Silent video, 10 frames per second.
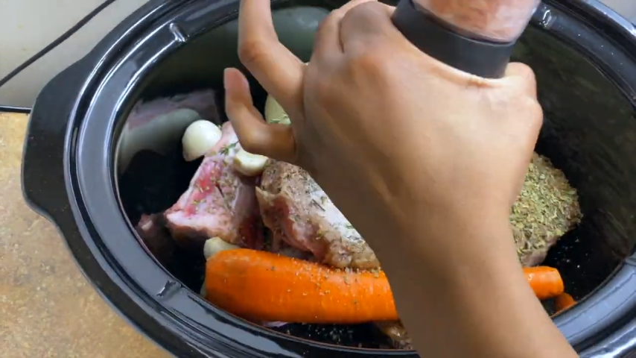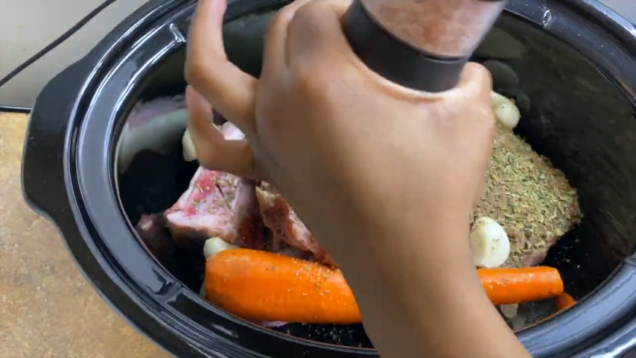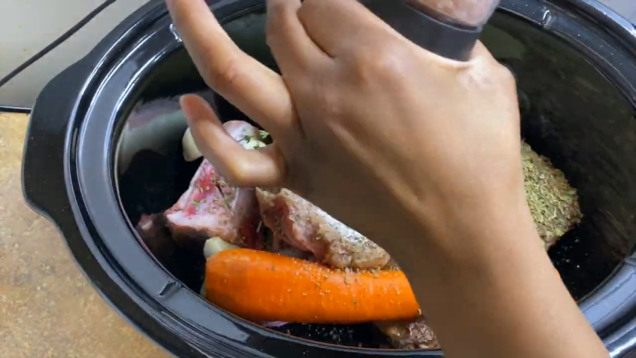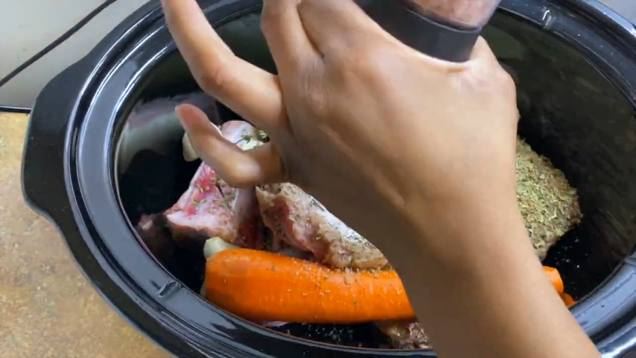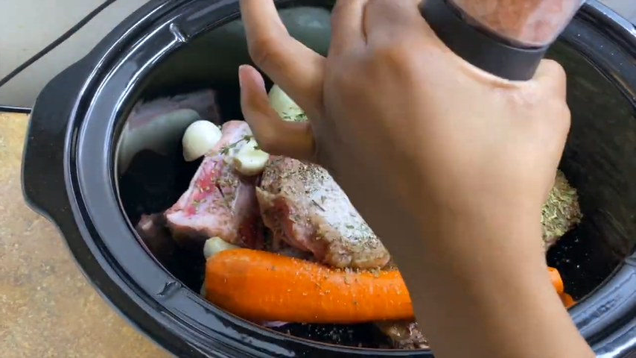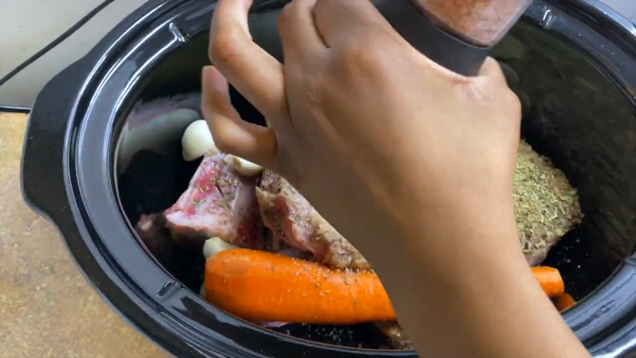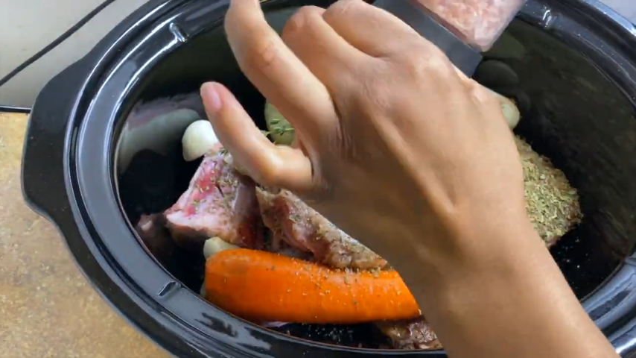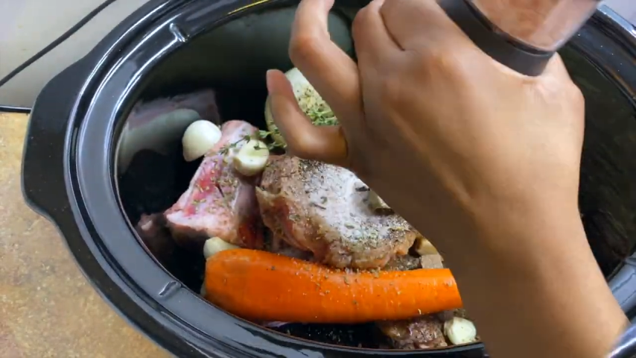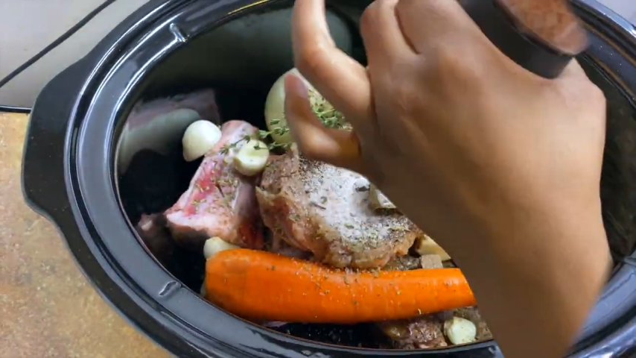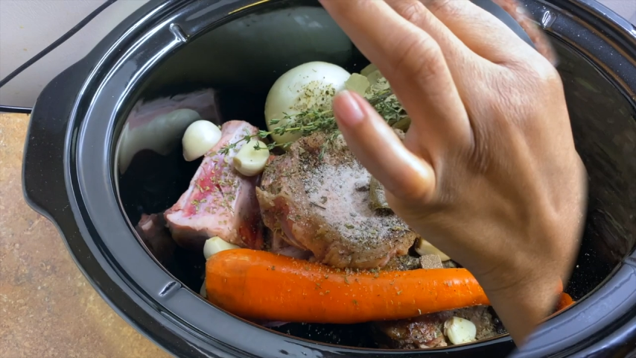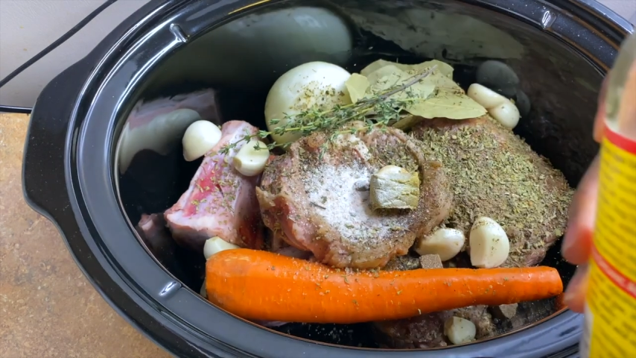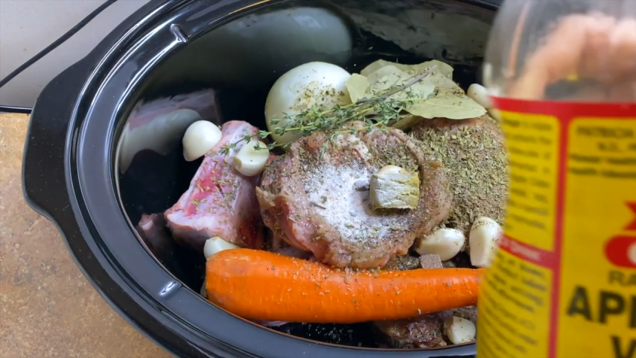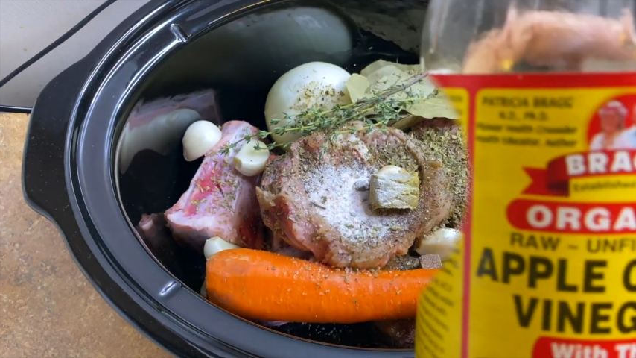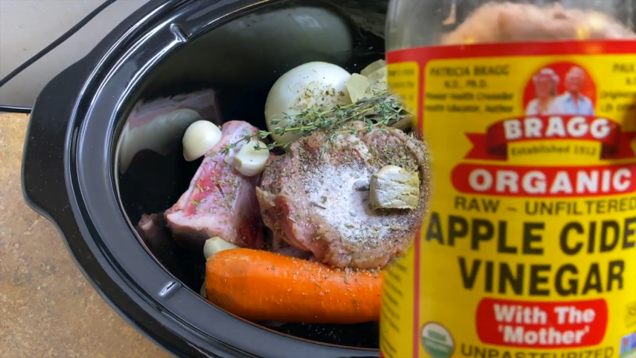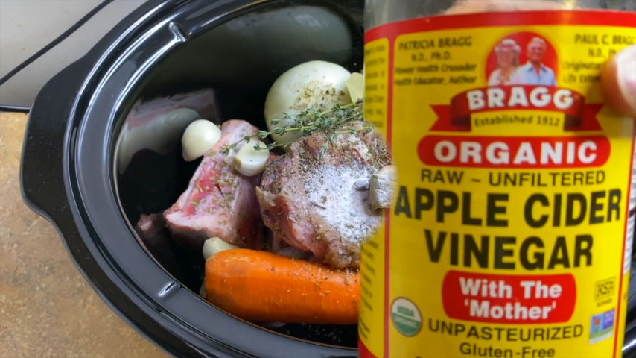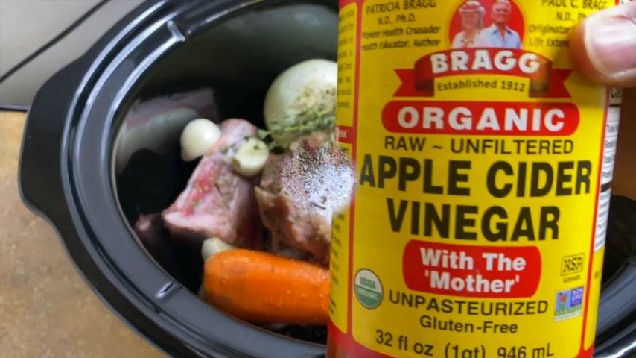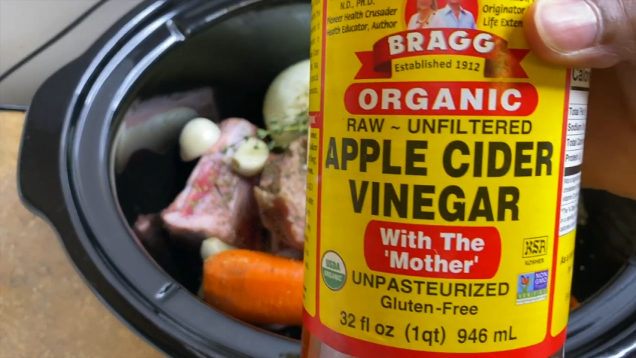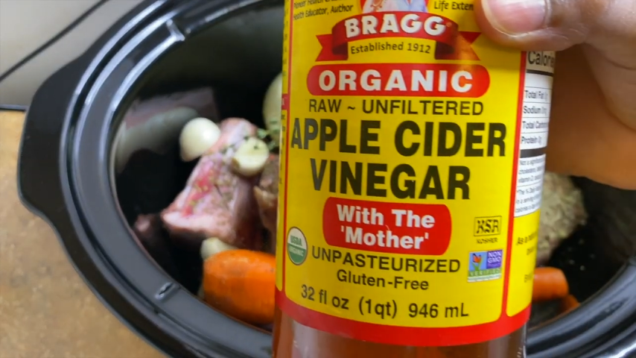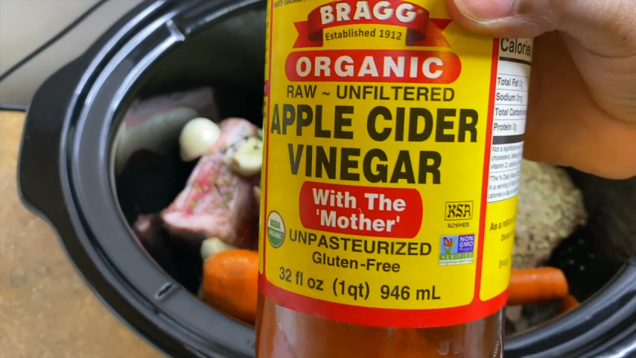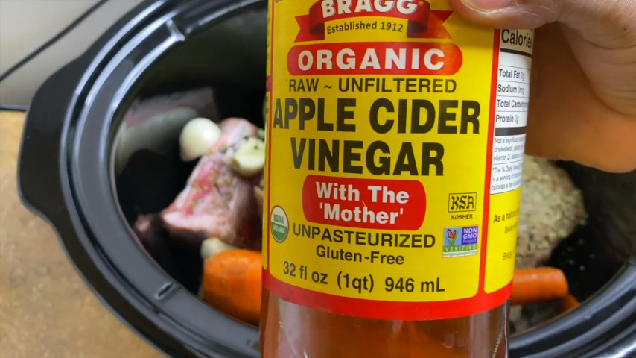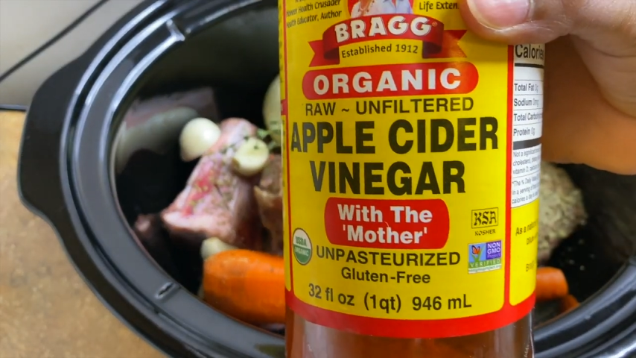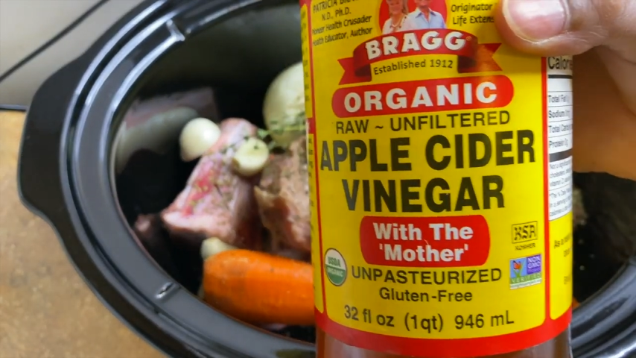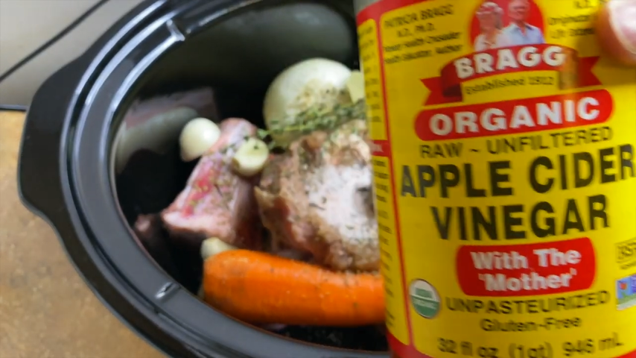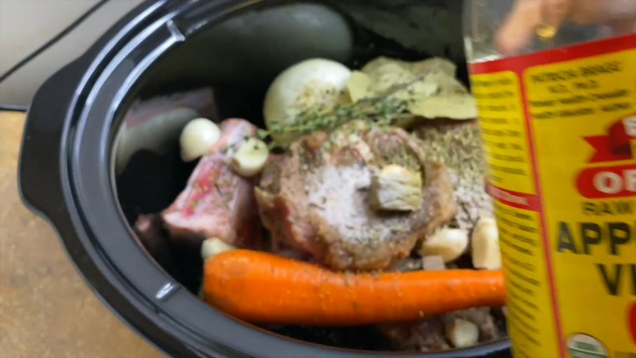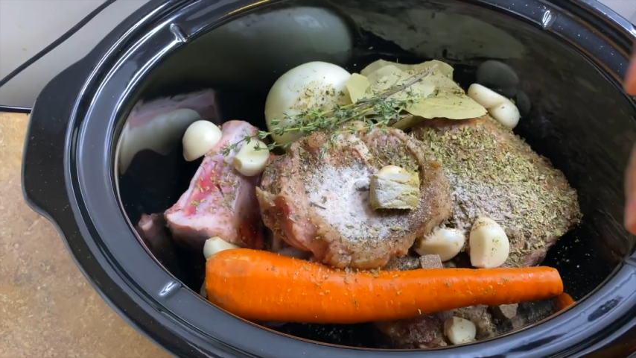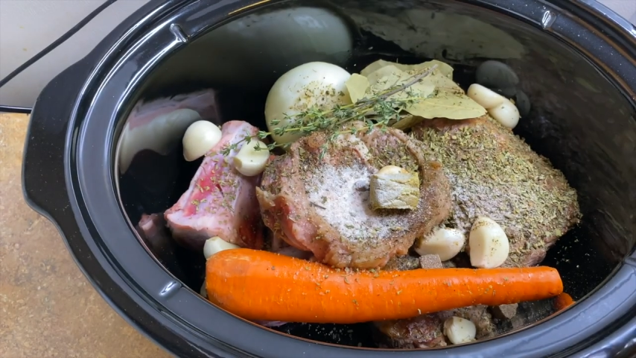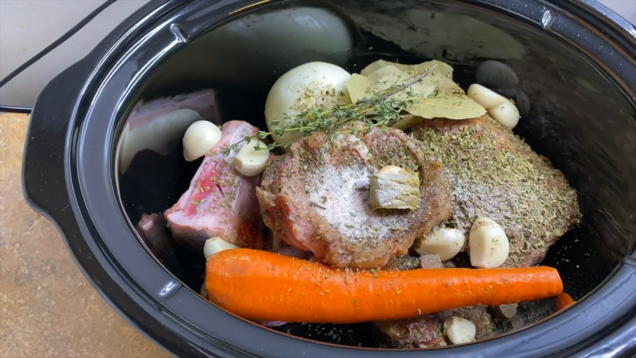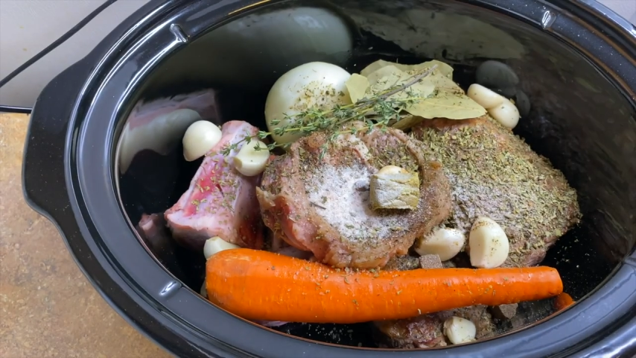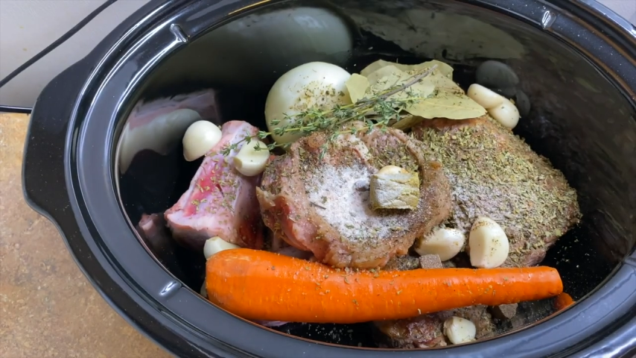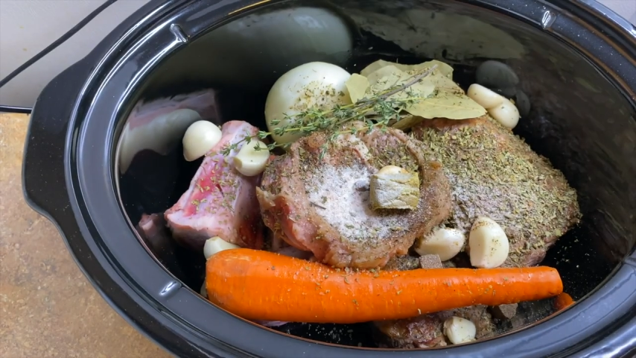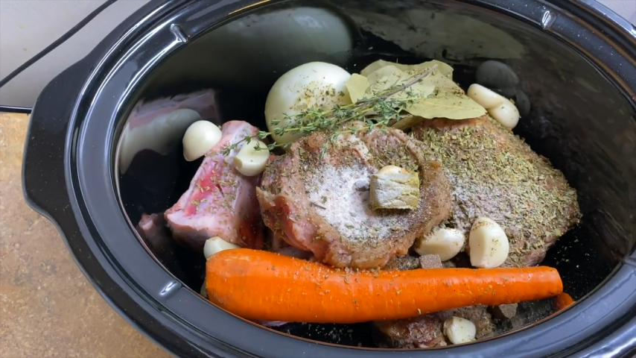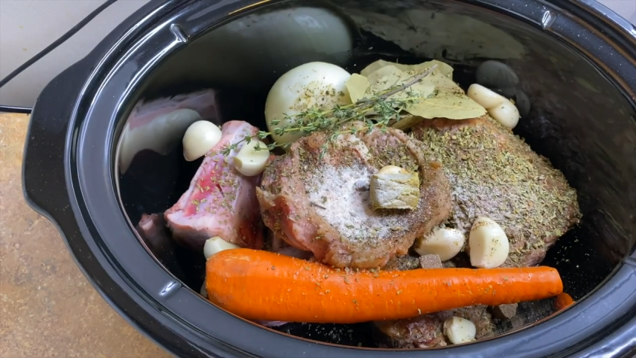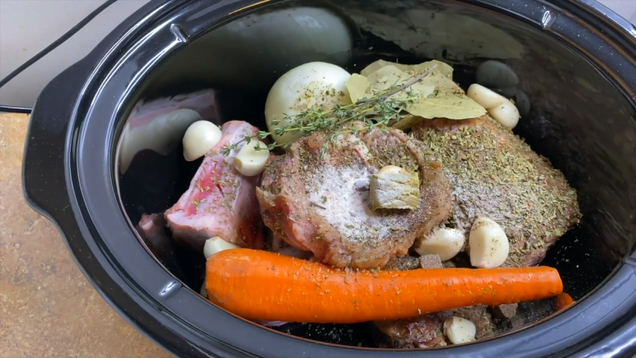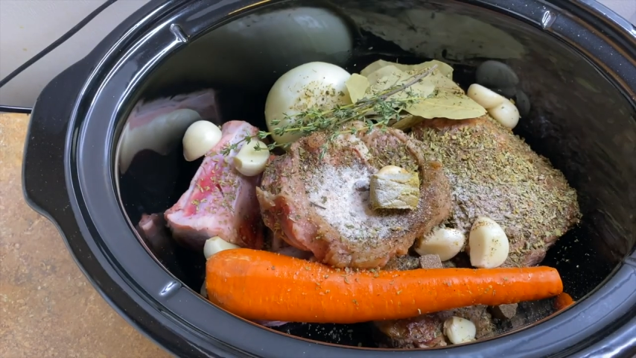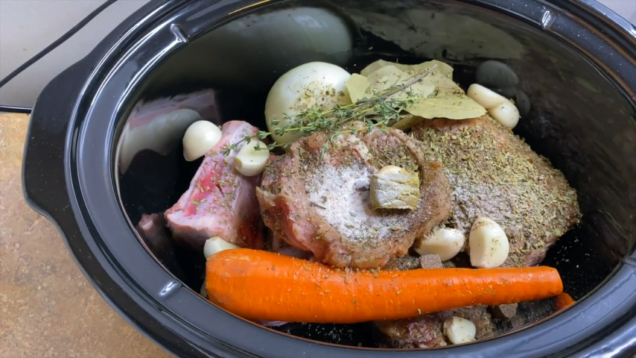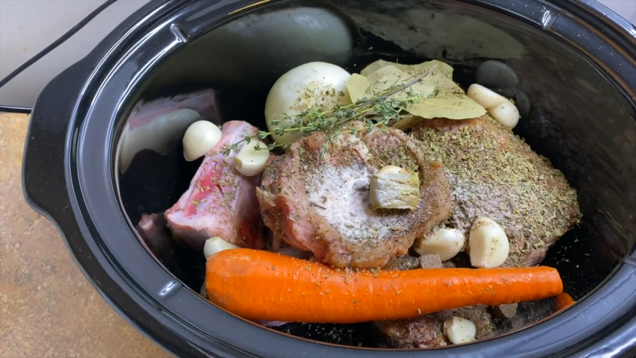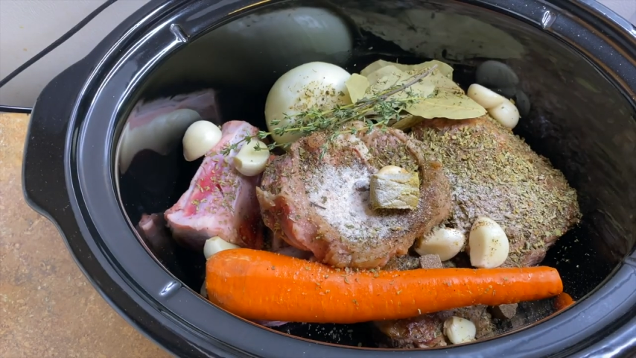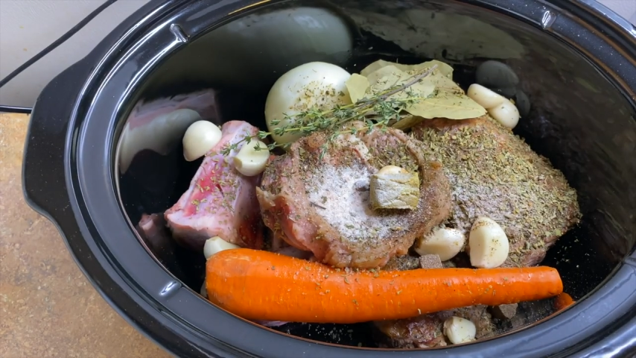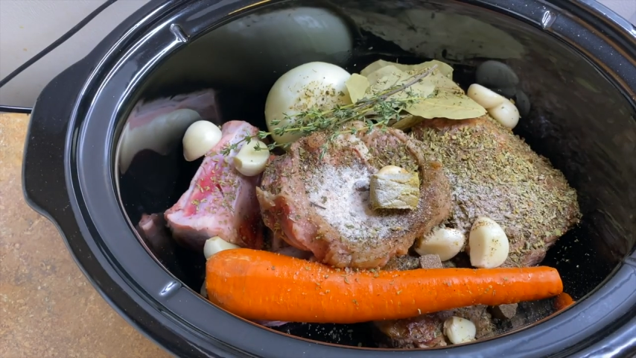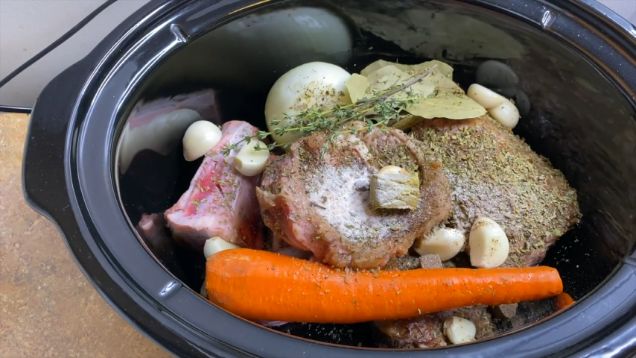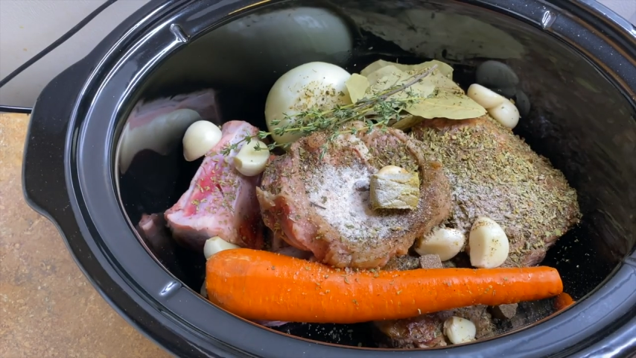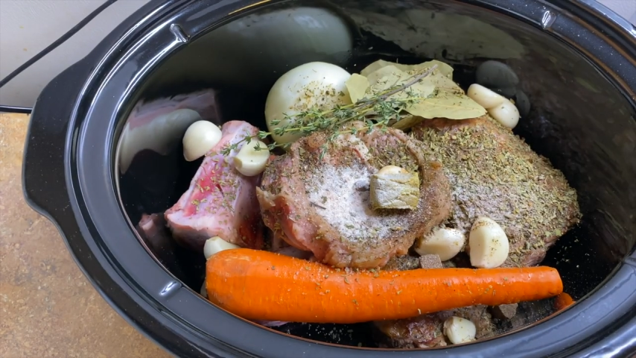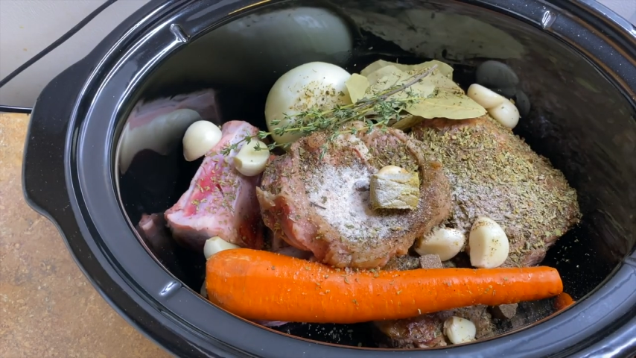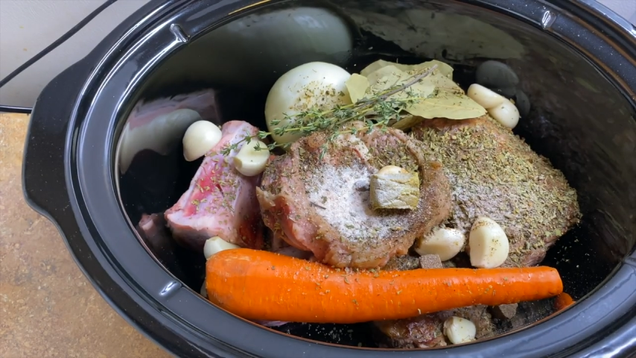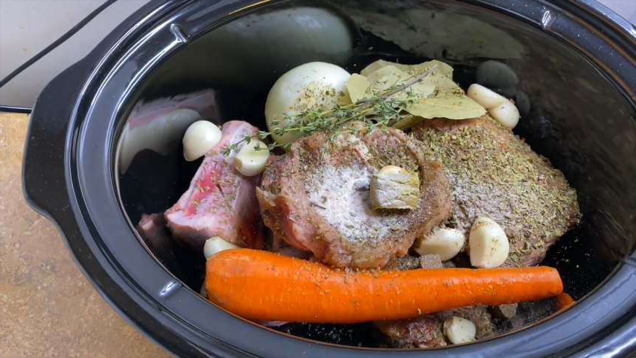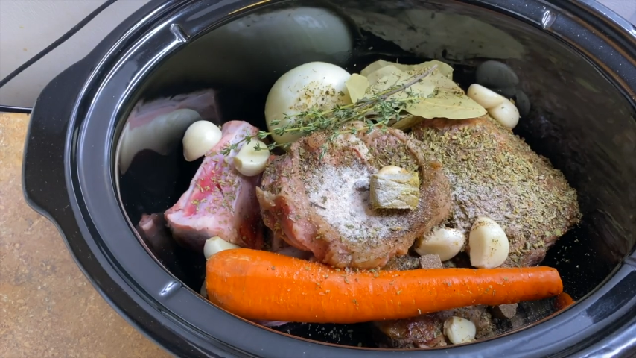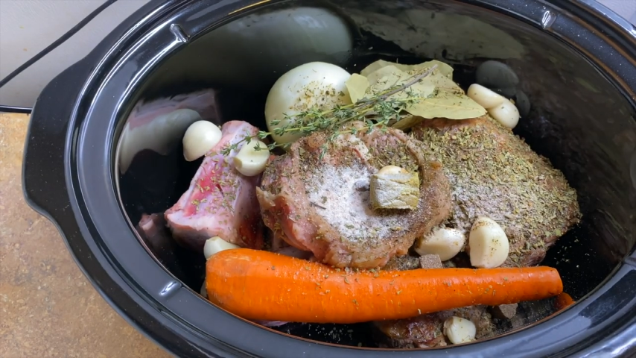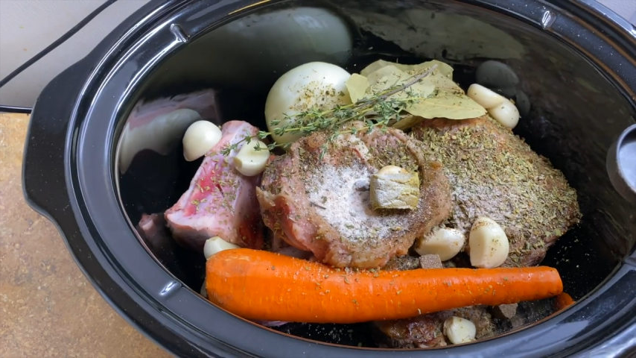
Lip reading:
Nobody's mouth can be seen.